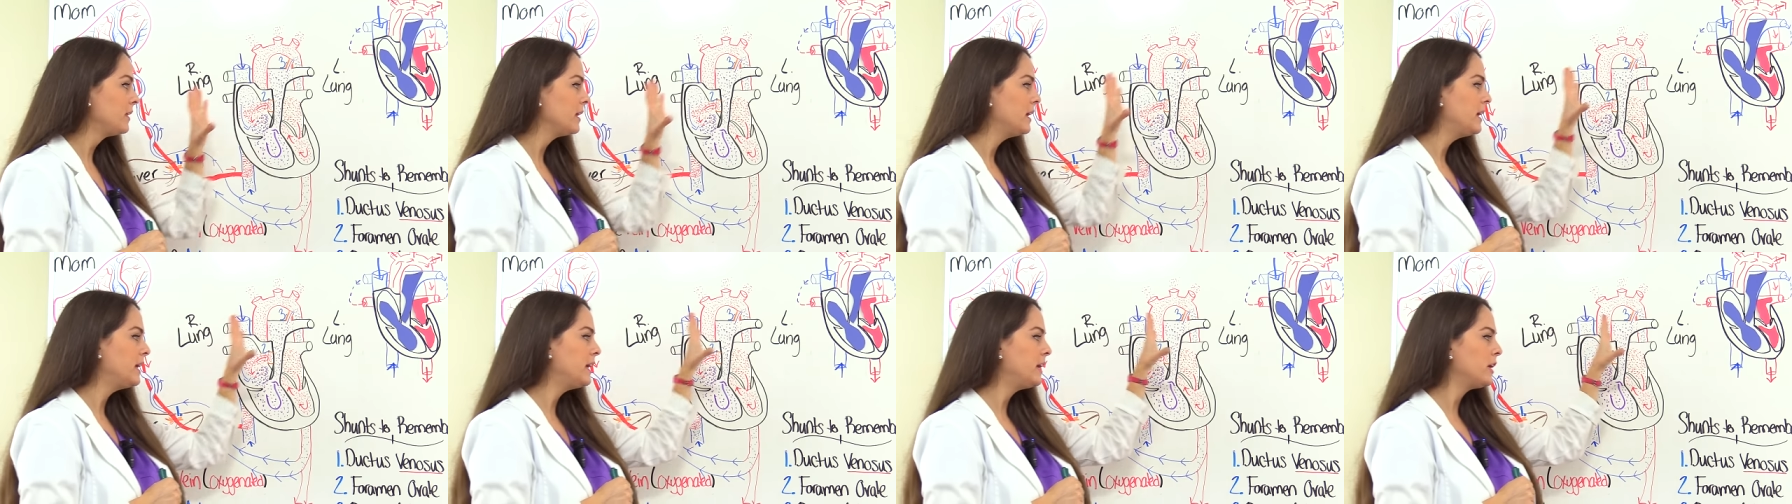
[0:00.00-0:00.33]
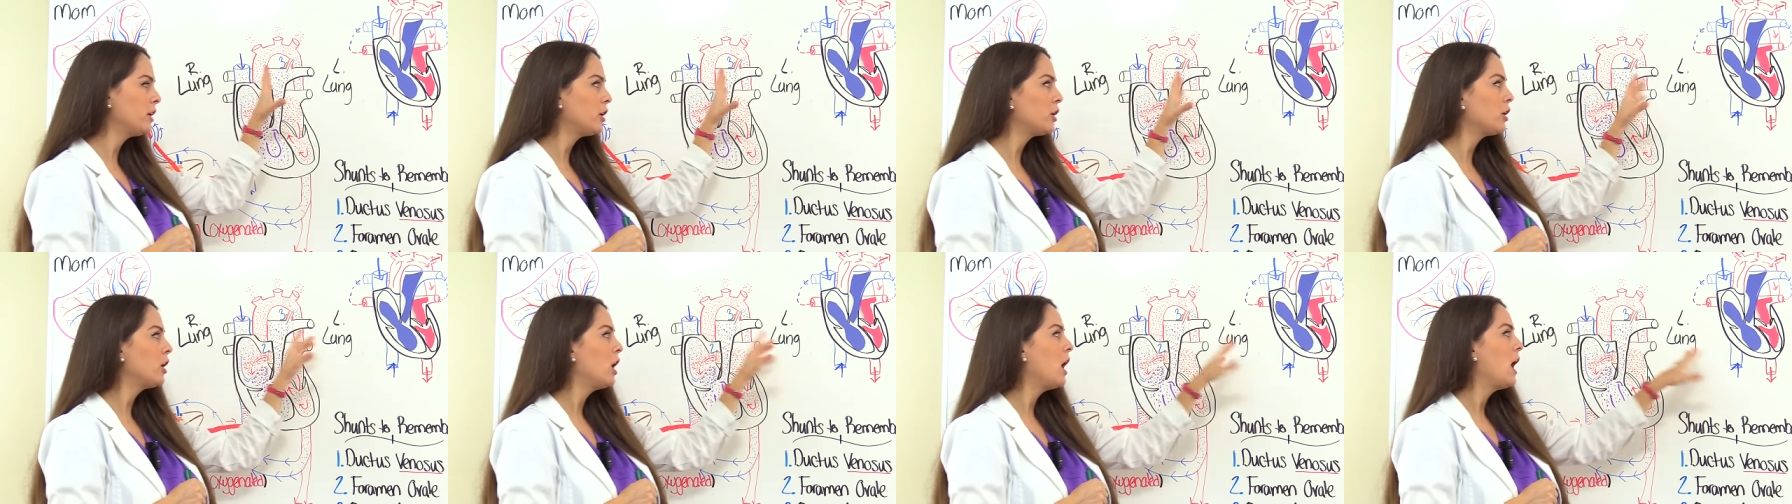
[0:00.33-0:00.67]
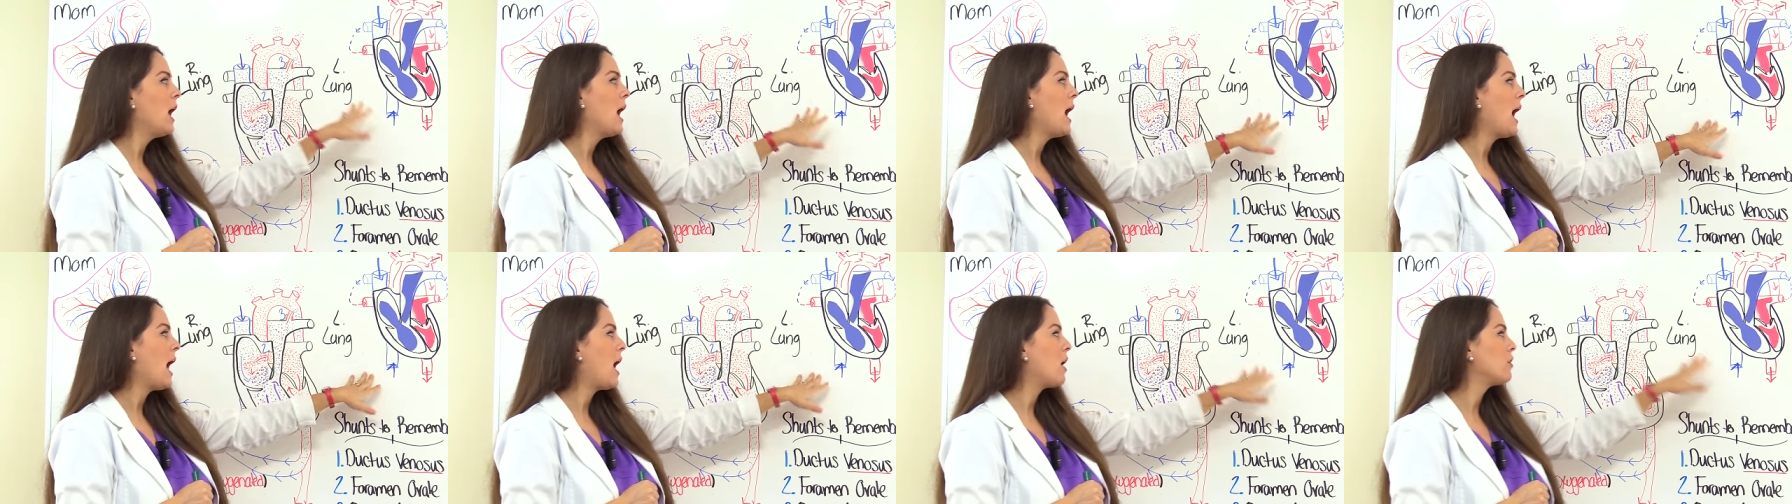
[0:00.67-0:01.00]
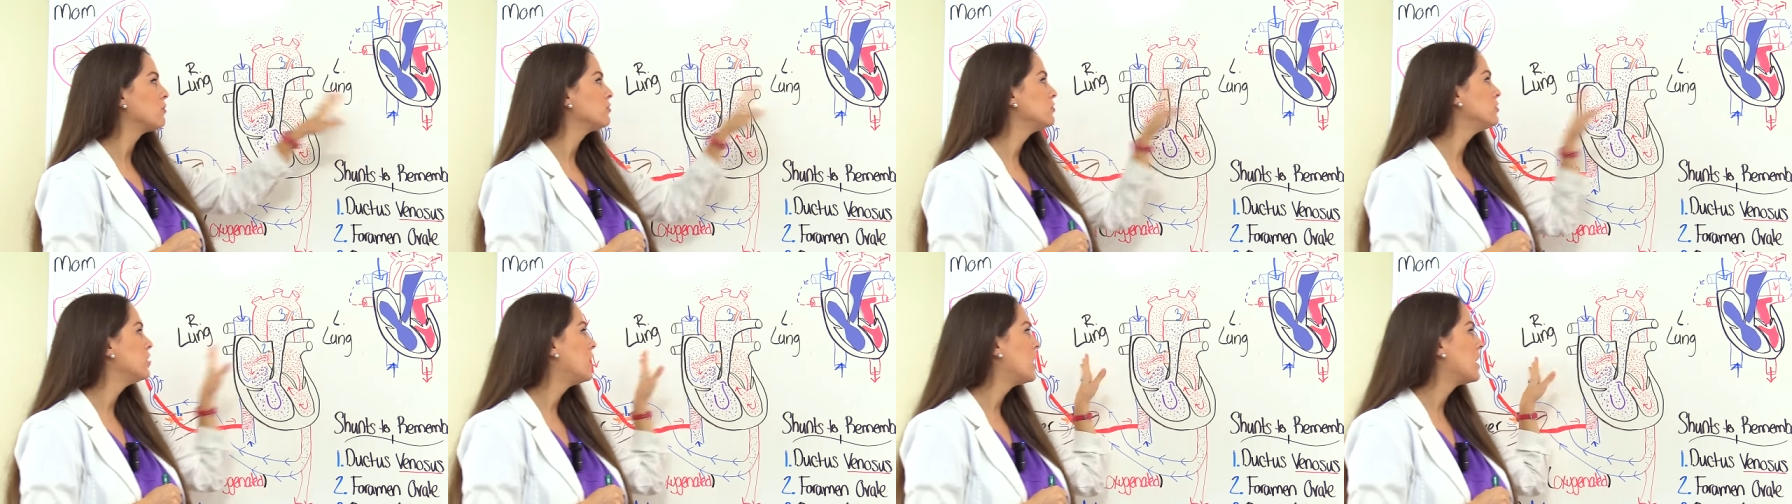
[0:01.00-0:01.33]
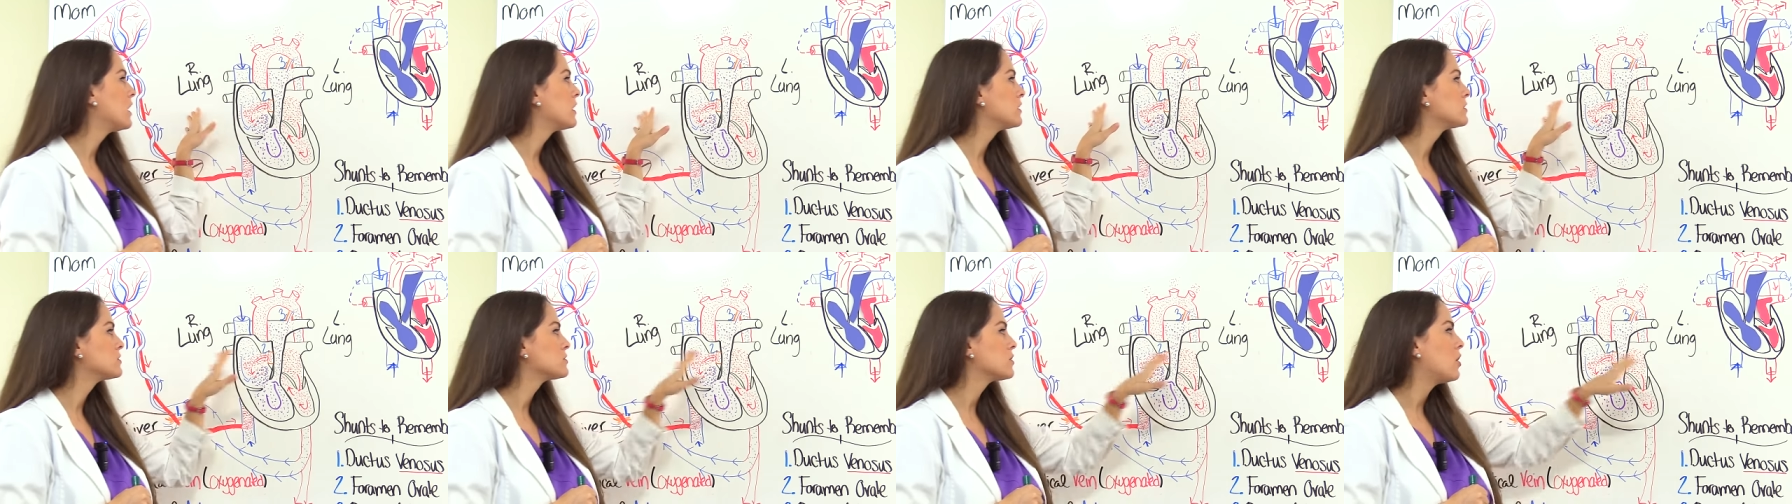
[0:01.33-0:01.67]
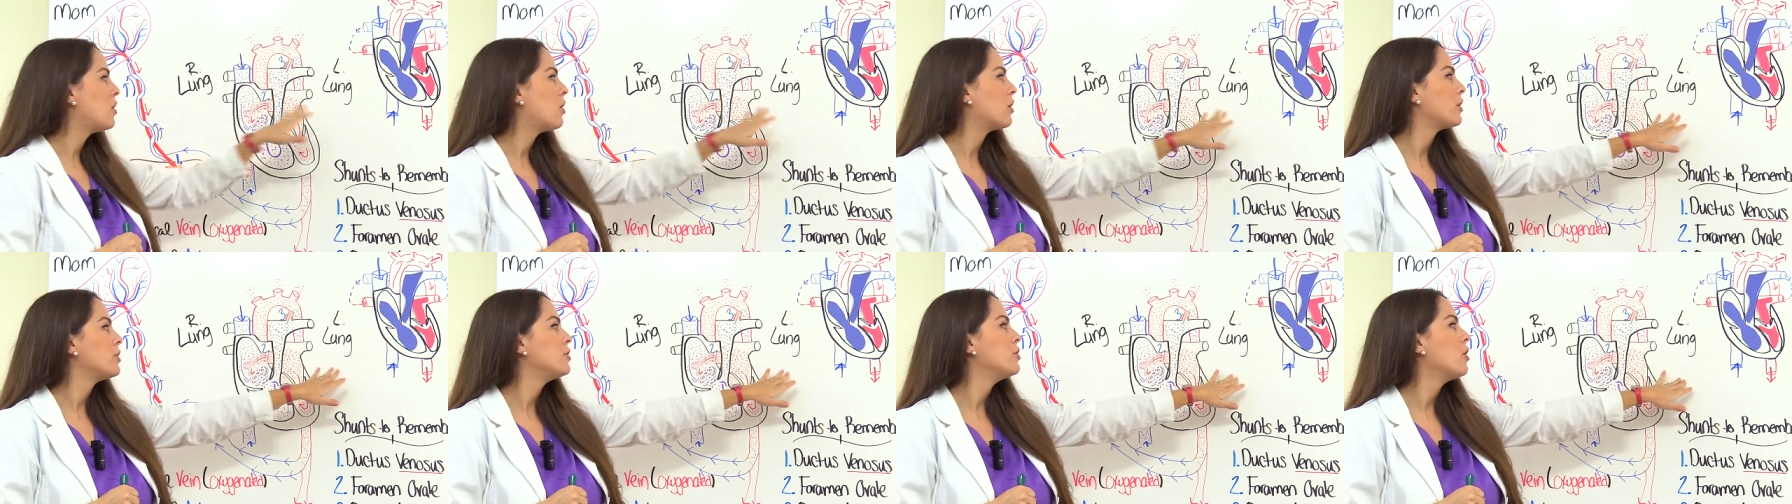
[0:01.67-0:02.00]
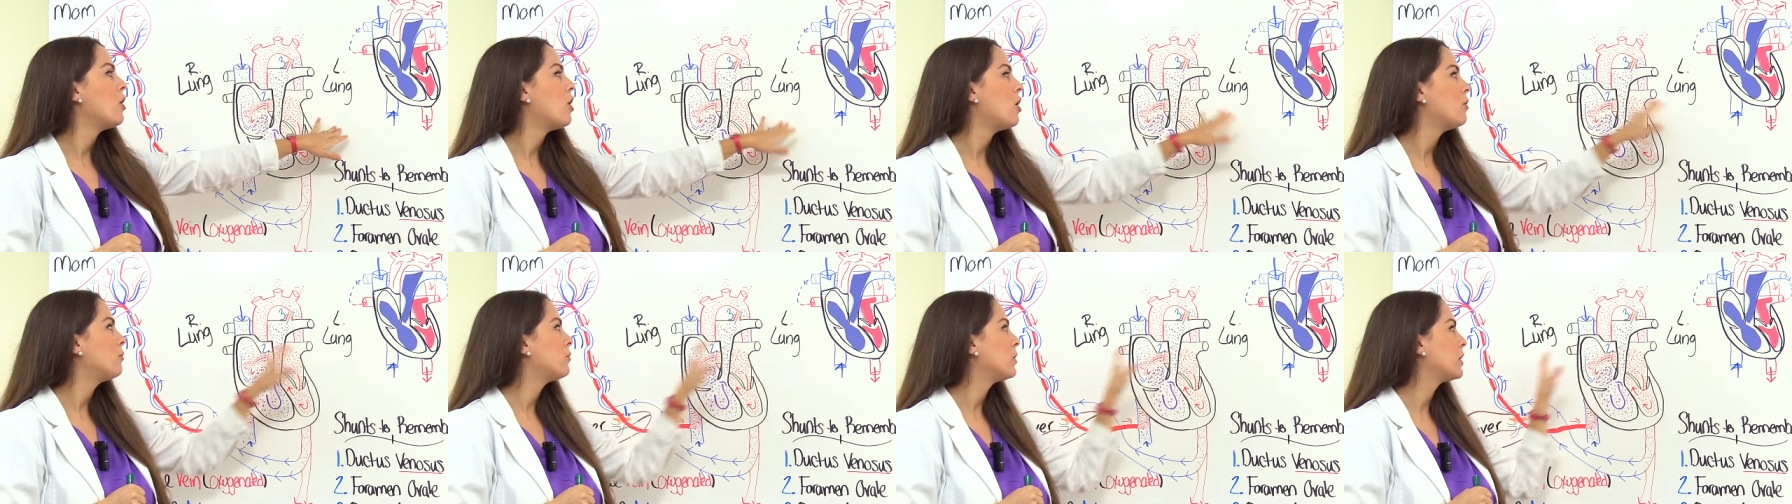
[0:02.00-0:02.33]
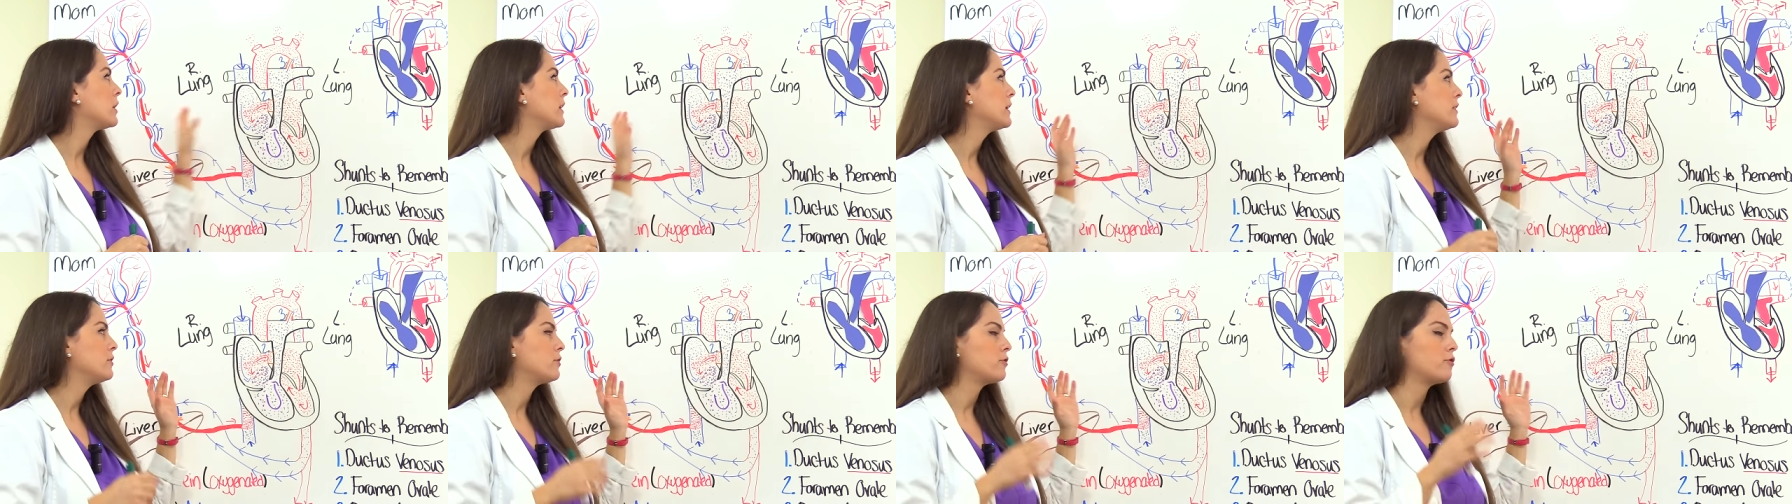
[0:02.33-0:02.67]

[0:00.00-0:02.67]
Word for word: Here, our lungs are not working.